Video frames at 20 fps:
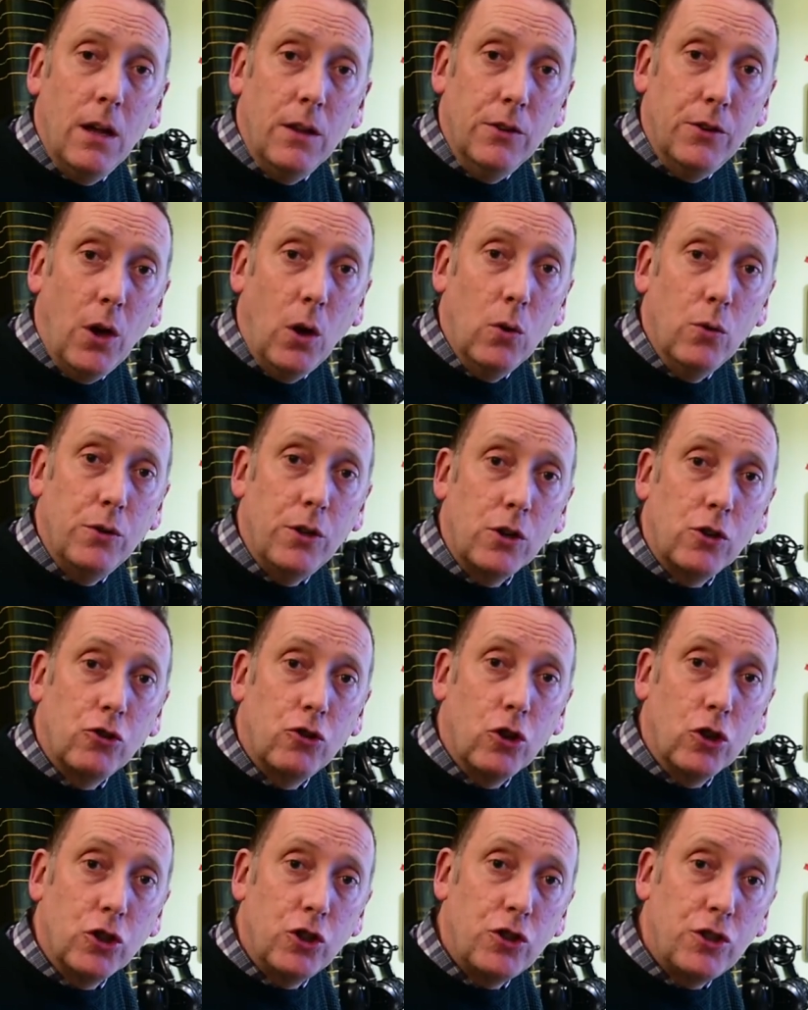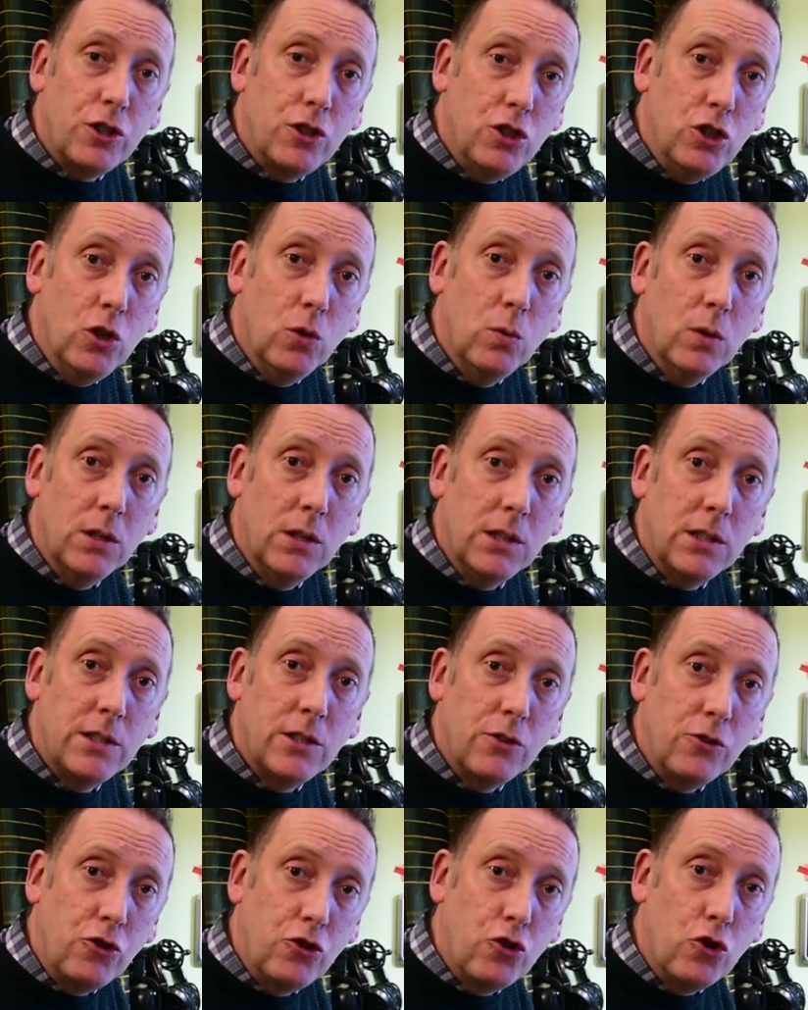Though the crushed
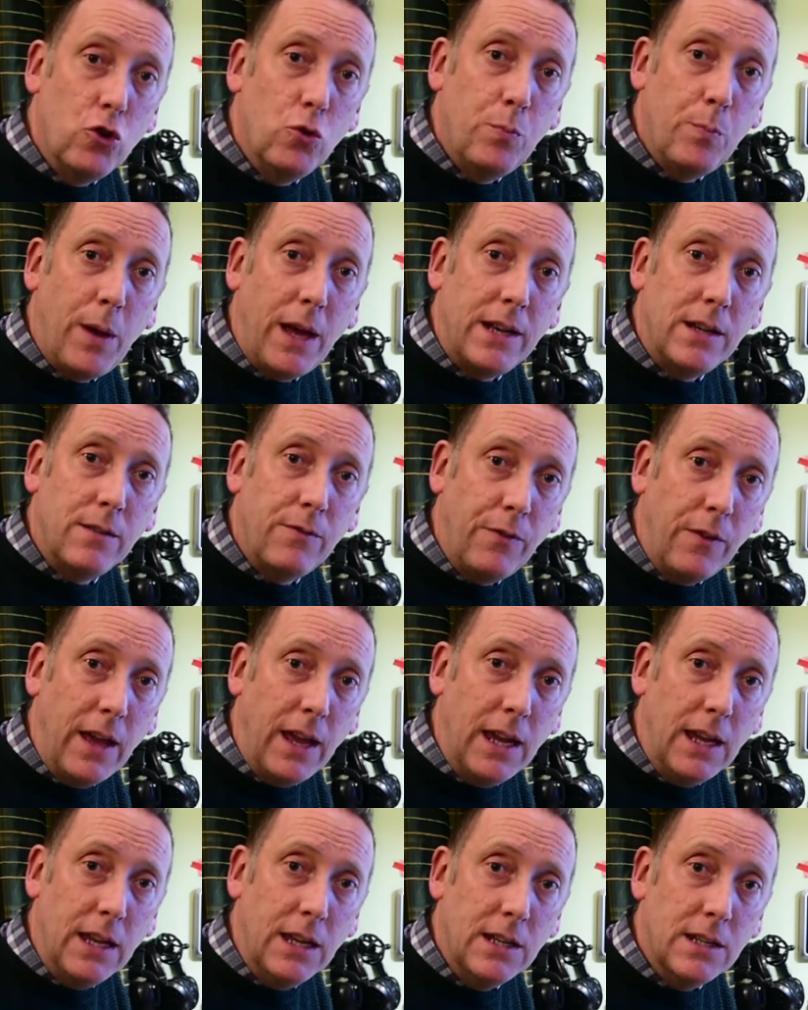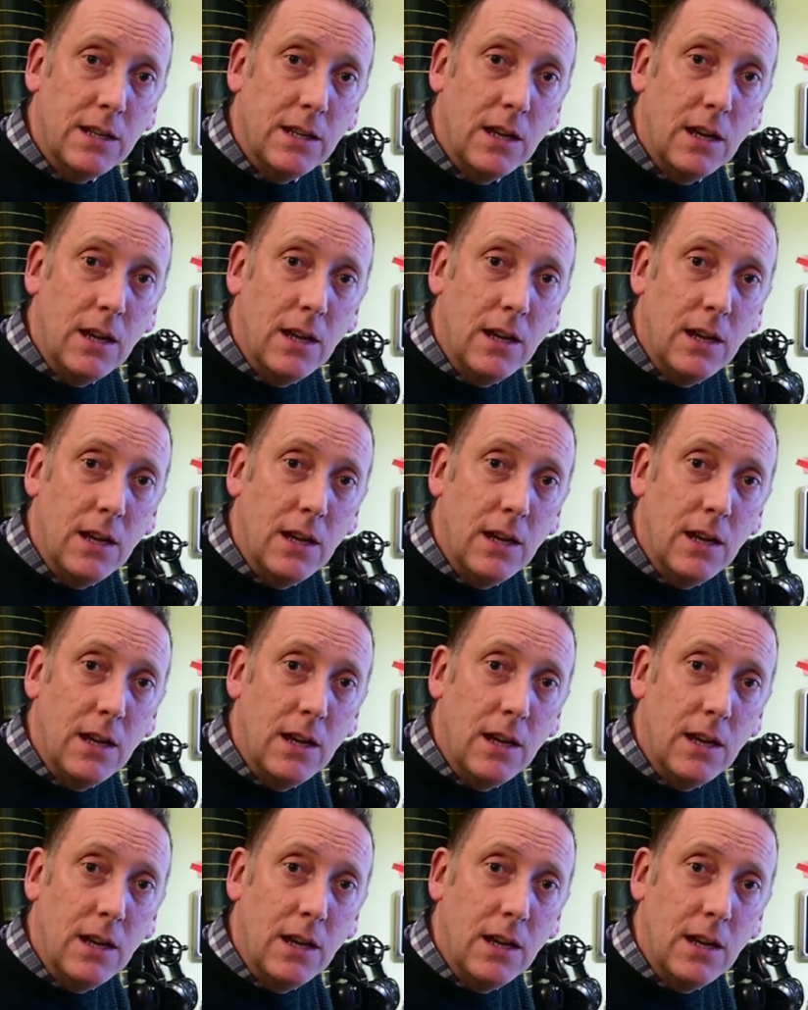jewels droop and fade,